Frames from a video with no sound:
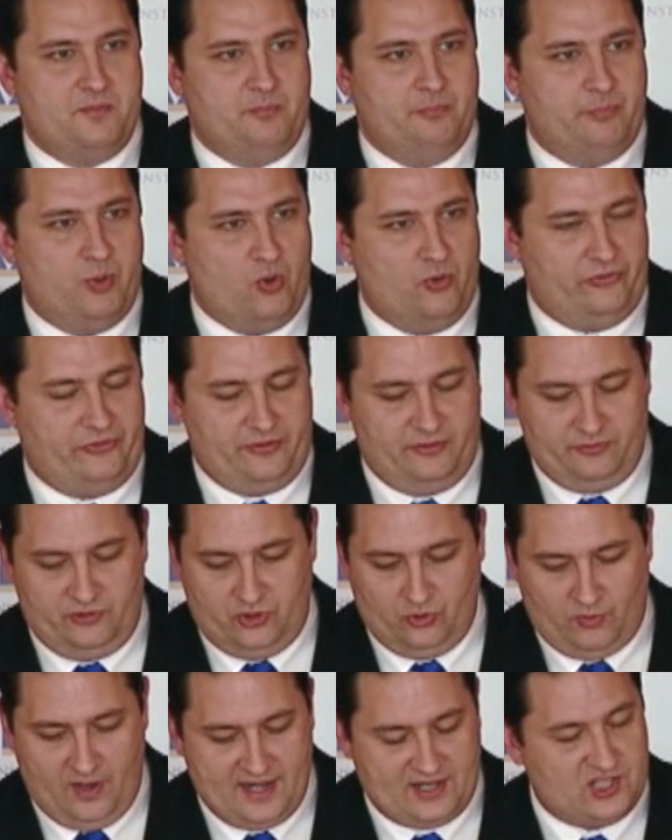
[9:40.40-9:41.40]
both
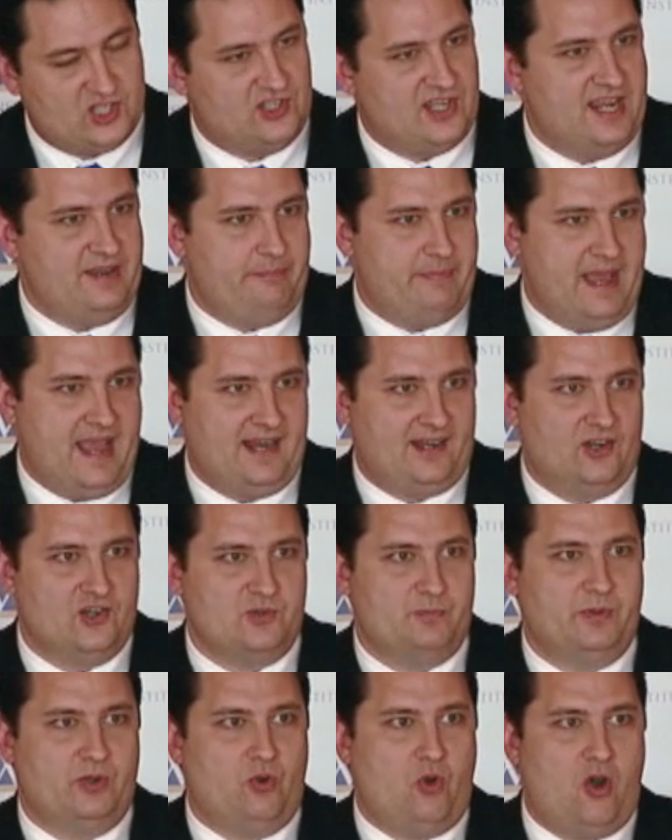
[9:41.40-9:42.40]
direct state backers,
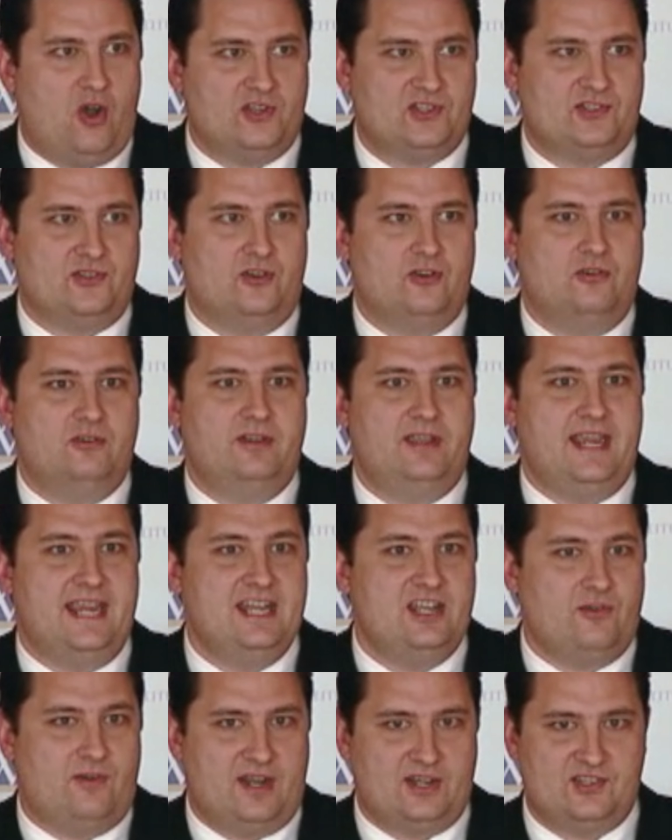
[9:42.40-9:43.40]
but also
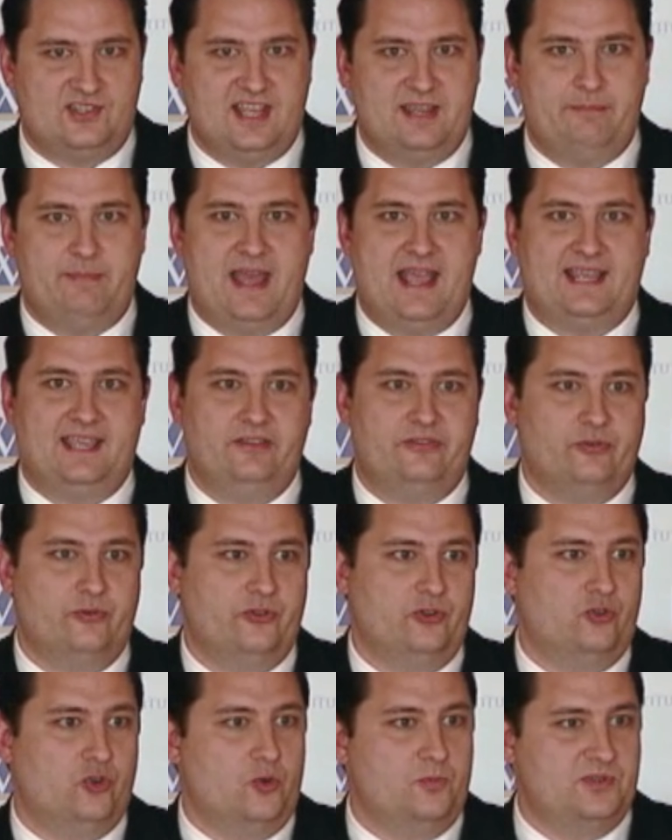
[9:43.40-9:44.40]
indirect state backing through
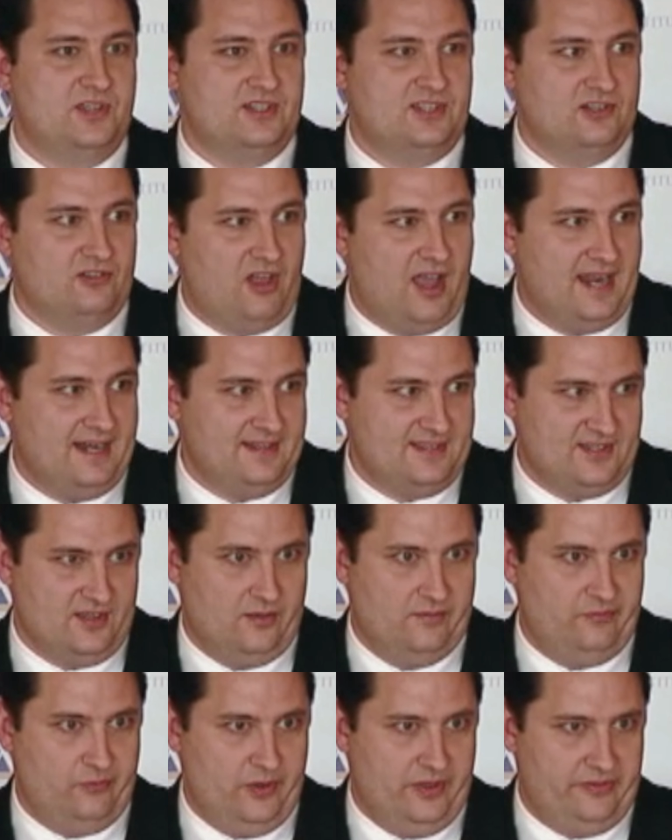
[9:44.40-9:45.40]
the groups it's allied
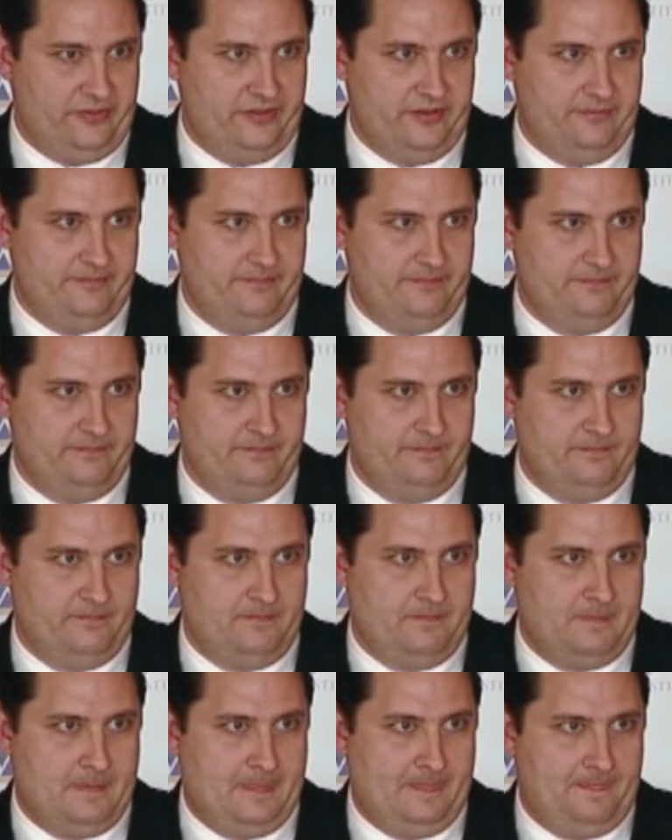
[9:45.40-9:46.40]
itself with,
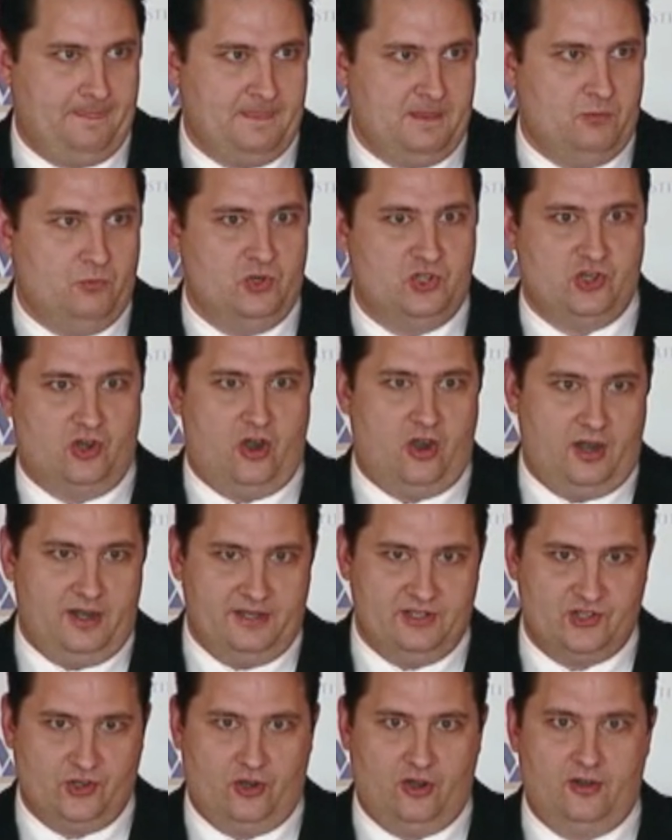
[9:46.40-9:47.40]
which are
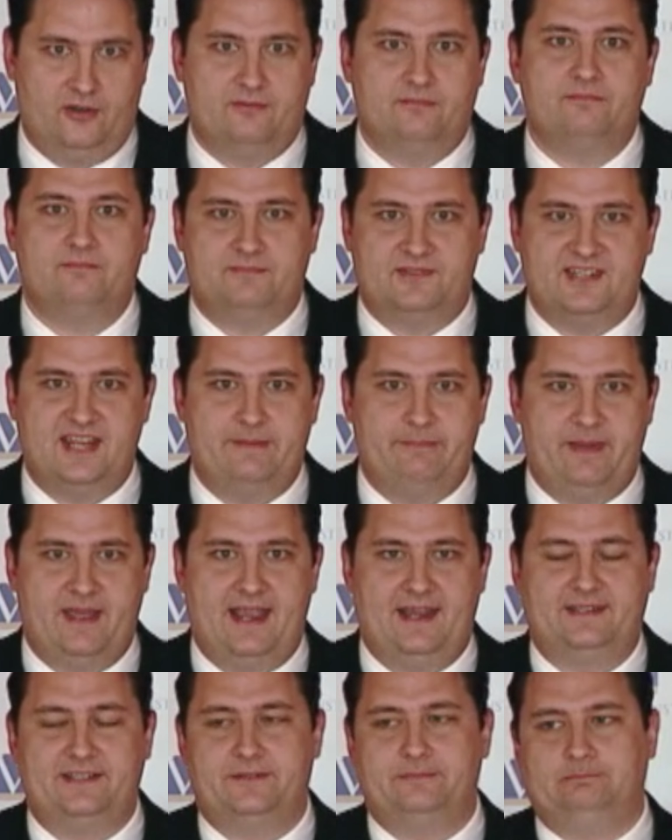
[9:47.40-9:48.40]
in turn
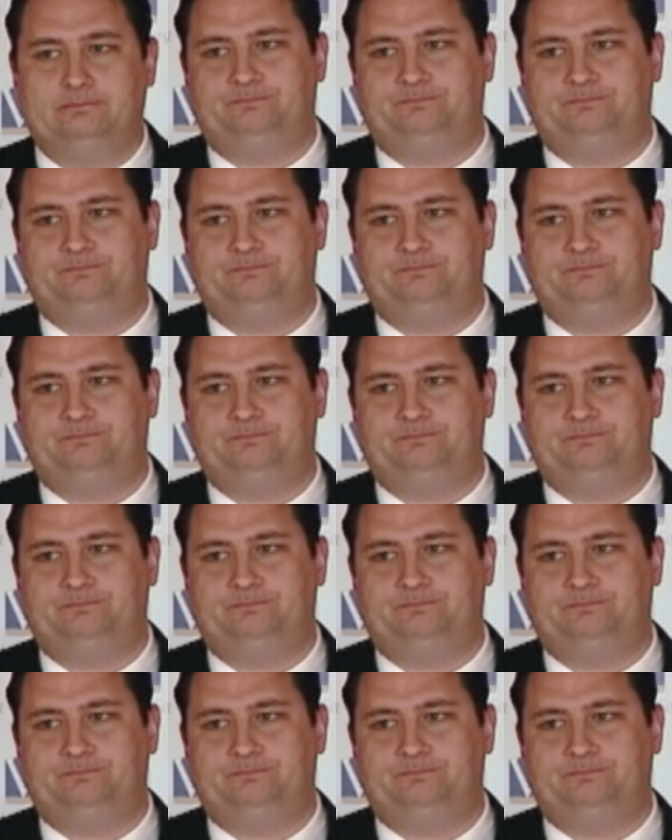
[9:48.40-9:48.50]
state-backed.